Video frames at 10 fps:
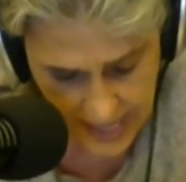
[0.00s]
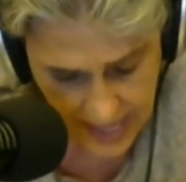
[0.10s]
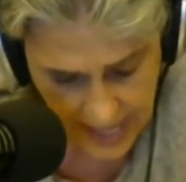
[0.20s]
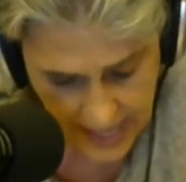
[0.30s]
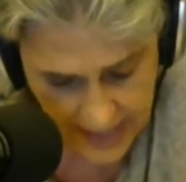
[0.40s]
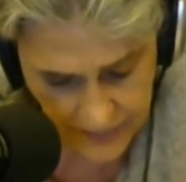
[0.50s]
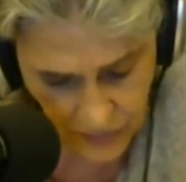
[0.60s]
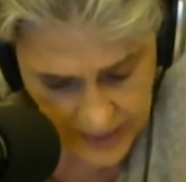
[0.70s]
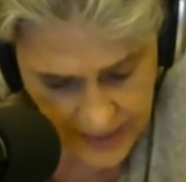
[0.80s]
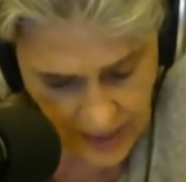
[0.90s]
and
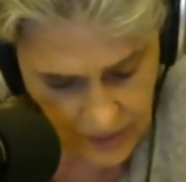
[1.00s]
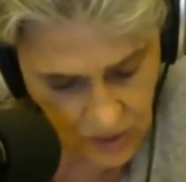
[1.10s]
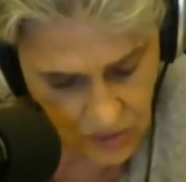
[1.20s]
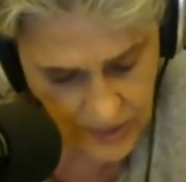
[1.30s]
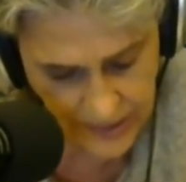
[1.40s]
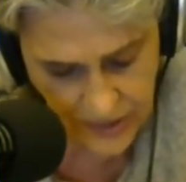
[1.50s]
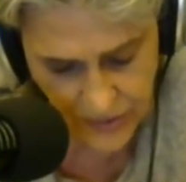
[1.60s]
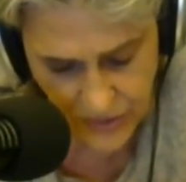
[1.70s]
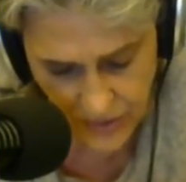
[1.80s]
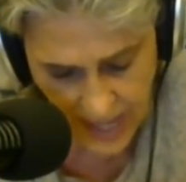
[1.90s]
we are going to
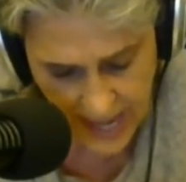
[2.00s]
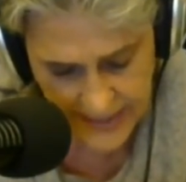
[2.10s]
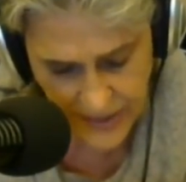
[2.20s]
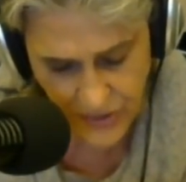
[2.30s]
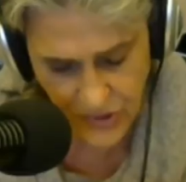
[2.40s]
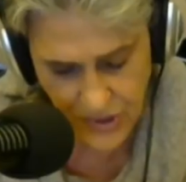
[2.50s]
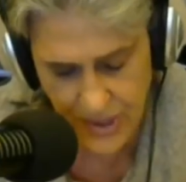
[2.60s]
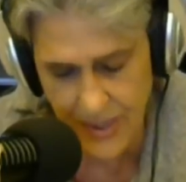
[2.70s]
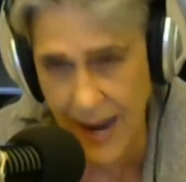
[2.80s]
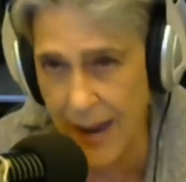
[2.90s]
try to
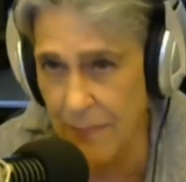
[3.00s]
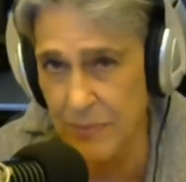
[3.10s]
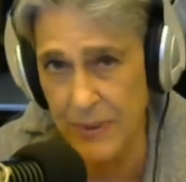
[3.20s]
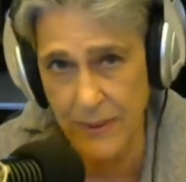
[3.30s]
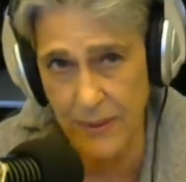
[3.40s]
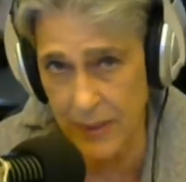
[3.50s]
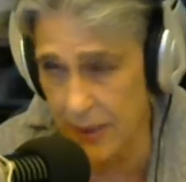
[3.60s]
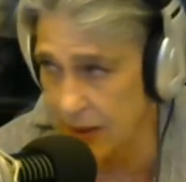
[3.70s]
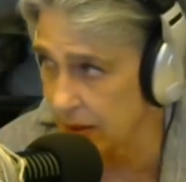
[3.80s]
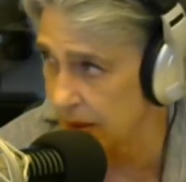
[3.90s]
stop
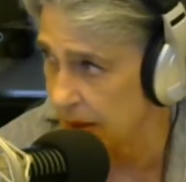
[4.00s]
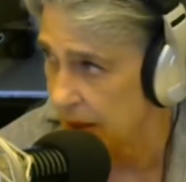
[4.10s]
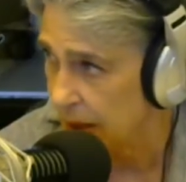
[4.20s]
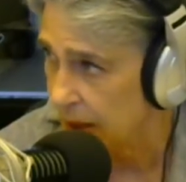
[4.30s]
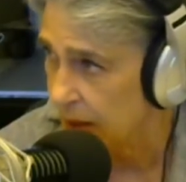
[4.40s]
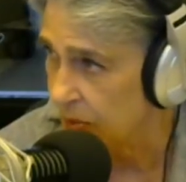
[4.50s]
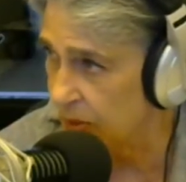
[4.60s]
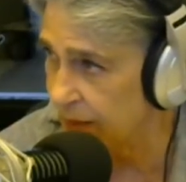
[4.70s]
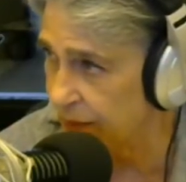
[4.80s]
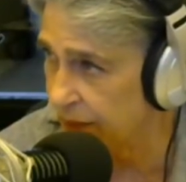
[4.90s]
this.
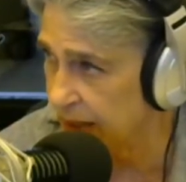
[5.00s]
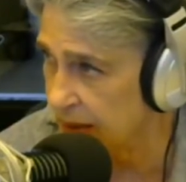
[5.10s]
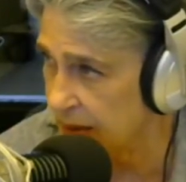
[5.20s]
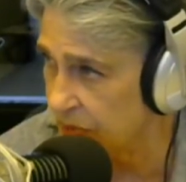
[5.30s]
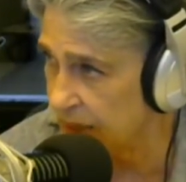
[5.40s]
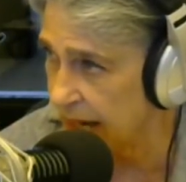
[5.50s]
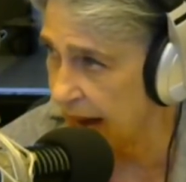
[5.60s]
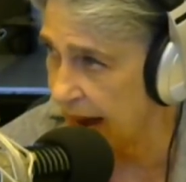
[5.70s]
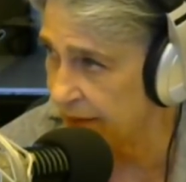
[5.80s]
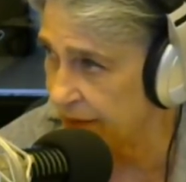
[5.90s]
We feel we
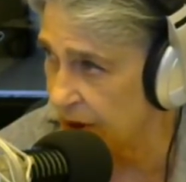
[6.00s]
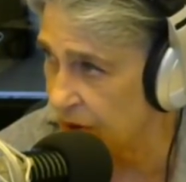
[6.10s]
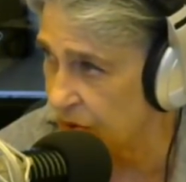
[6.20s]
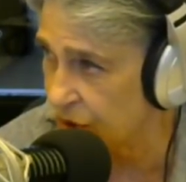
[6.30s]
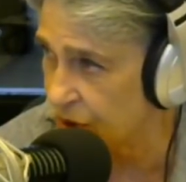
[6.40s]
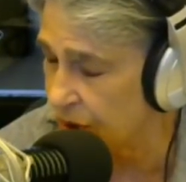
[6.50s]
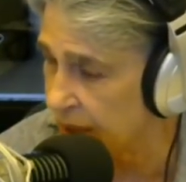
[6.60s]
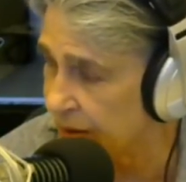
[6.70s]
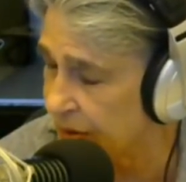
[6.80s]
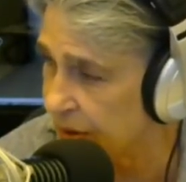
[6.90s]
have no
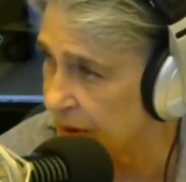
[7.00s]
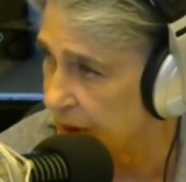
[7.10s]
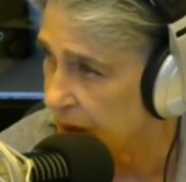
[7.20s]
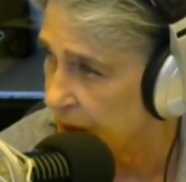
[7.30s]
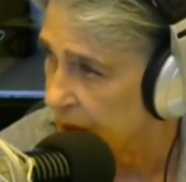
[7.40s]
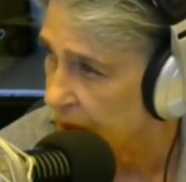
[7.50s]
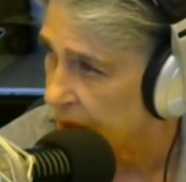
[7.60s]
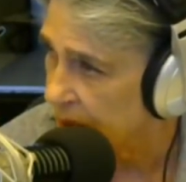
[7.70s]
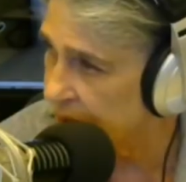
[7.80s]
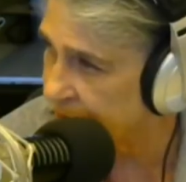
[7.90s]
choice.
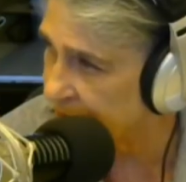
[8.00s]
This is